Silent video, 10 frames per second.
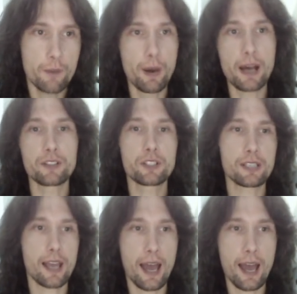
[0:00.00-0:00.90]
But
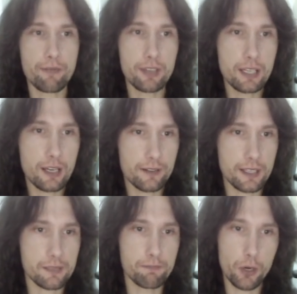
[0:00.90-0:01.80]
having
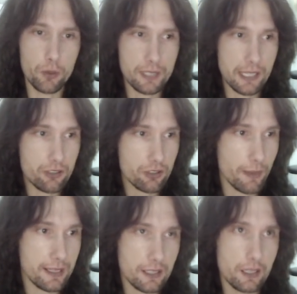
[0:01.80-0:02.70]
this
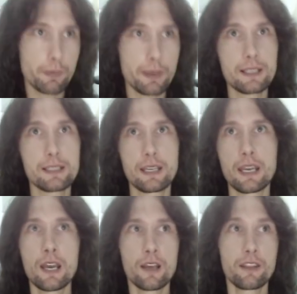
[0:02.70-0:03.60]
multi-instrumental
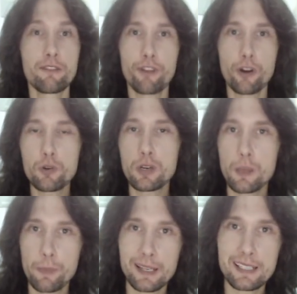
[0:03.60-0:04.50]
ability, the vocal
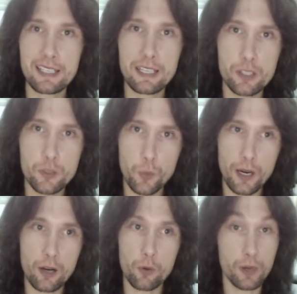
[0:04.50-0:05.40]
ability as
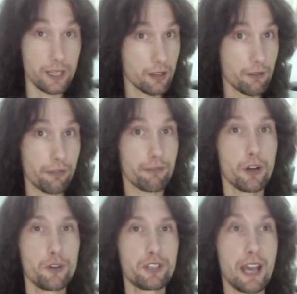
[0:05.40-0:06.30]
well, where you can
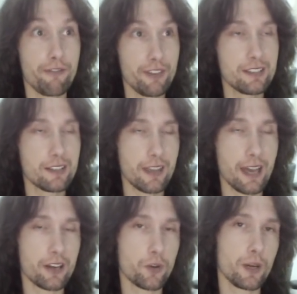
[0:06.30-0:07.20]
throw Jeff into
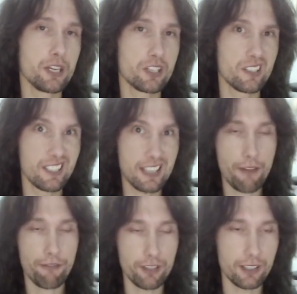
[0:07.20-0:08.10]
that equation,
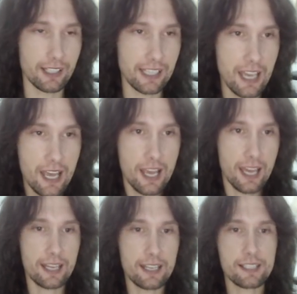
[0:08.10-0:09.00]
definitely,
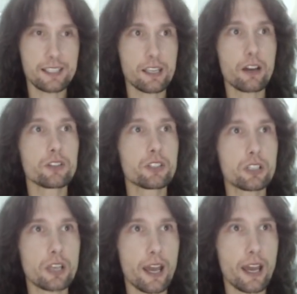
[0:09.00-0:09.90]
it is
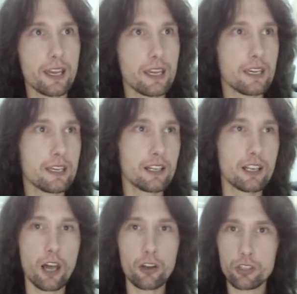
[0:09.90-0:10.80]
such a
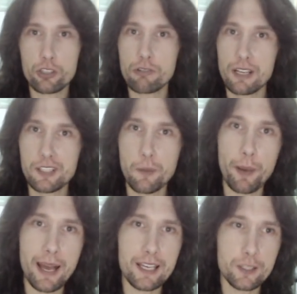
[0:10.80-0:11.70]
luxury as a
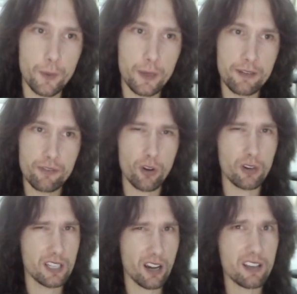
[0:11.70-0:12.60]
band when you've
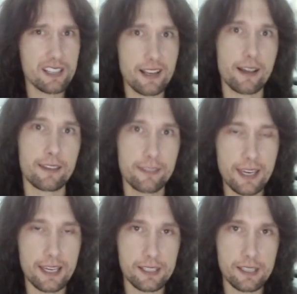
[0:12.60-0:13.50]
got guys like
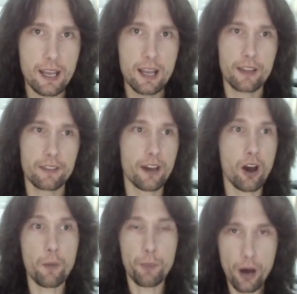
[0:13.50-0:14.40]
this that
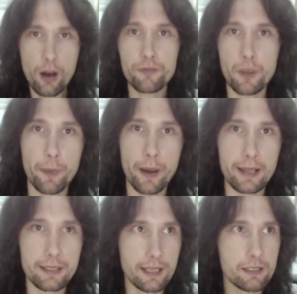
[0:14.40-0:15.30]
are part of the
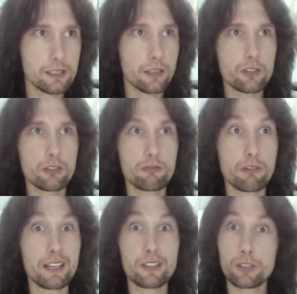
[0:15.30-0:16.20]
band and such
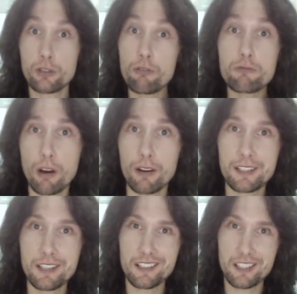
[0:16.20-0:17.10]
great
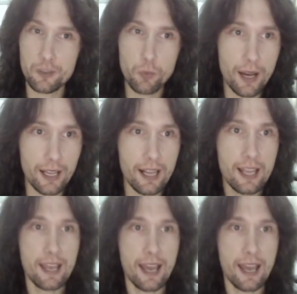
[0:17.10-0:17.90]
songwriters as well.